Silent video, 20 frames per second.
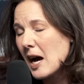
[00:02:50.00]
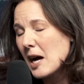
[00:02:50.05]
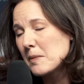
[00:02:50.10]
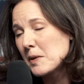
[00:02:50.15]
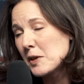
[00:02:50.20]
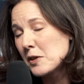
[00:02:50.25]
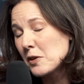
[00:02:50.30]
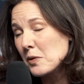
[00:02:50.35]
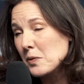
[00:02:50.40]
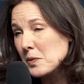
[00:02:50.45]
I
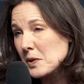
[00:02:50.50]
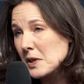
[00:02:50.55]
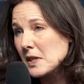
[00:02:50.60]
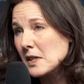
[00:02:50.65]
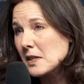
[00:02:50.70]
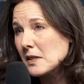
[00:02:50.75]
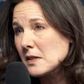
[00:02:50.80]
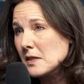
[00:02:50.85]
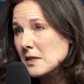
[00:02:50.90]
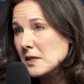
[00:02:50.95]
mean, they're
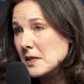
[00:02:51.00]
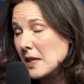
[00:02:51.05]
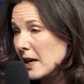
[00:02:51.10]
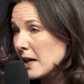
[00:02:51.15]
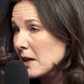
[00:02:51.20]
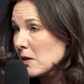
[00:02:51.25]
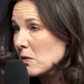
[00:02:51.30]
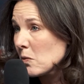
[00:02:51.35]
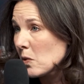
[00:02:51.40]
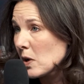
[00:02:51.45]
really
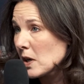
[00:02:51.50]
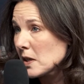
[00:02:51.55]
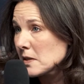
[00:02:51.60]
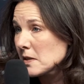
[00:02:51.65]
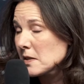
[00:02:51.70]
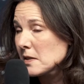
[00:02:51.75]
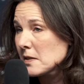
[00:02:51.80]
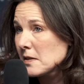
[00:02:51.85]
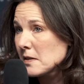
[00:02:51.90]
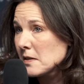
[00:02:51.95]
saying
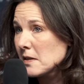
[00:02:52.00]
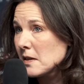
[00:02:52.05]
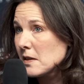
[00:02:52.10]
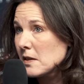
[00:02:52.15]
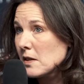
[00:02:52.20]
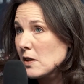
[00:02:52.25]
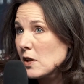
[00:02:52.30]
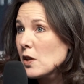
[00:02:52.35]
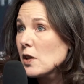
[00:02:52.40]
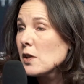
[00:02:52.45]
what
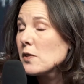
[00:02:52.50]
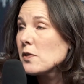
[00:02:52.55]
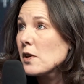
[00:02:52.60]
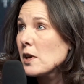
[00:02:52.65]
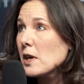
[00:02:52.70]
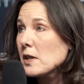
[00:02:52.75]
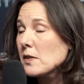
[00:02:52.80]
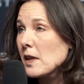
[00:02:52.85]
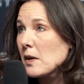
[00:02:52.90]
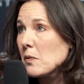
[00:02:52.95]

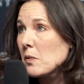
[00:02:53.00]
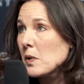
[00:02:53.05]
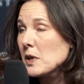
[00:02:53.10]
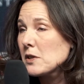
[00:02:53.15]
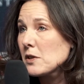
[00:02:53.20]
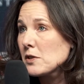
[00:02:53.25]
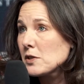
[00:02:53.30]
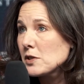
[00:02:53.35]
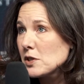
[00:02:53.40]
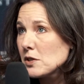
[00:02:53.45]

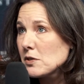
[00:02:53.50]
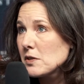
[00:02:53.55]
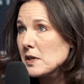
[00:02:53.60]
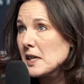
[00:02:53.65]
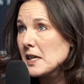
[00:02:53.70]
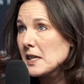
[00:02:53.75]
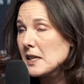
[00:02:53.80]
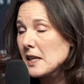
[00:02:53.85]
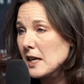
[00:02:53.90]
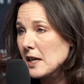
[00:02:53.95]
they're
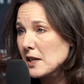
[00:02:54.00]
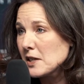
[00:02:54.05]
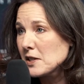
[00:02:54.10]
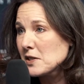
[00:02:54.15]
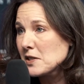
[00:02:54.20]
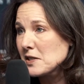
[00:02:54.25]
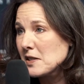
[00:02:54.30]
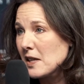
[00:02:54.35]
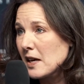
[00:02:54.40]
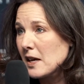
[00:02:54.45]
doing
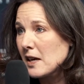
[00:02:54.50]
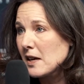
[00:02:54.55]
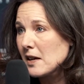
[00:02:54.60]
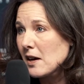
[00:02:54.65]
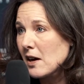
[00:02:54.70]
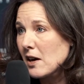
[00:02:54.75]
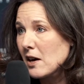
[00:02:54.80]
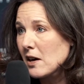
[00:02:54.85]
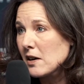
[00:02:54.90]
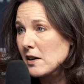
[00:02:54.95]
is
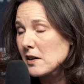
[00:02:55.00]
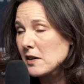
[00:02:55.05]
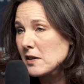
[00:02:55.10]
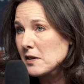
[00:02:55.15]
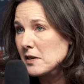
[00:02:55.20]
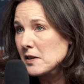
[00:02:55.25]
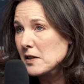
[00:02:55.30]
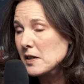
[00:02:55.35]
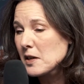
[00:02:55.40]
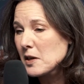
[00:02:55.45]

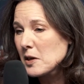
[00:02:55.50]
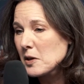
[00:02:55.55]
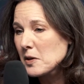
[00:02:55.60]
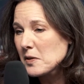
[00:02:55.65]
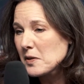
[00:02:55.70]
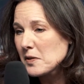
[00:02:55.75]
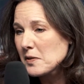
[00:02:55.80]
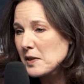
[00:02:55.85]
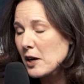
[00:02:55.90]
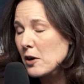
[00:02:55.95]
they're
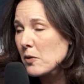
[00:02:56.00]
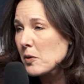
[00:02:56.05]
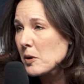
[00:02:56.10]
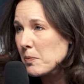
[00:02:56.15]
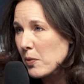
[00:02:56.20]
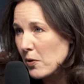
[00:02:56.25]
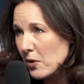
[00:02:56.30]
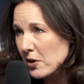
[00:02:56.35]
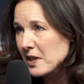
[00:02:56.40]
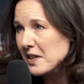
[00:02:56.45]

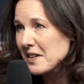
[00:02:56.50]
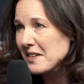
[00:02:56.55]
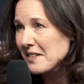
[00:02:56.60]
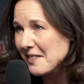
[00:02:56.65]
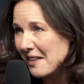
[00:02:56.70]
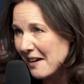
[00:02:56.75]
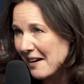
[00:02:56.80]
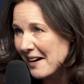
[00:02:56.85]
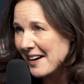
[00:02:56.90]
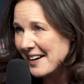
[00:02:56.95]
reporting a
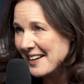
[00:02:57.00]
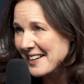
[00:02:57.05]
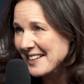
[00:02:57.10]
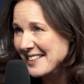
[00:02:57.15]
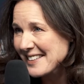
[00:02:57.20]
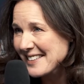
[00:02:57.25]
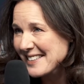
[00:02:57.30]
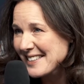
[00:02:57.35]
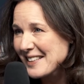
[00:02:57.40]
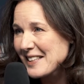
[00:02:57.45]
lie.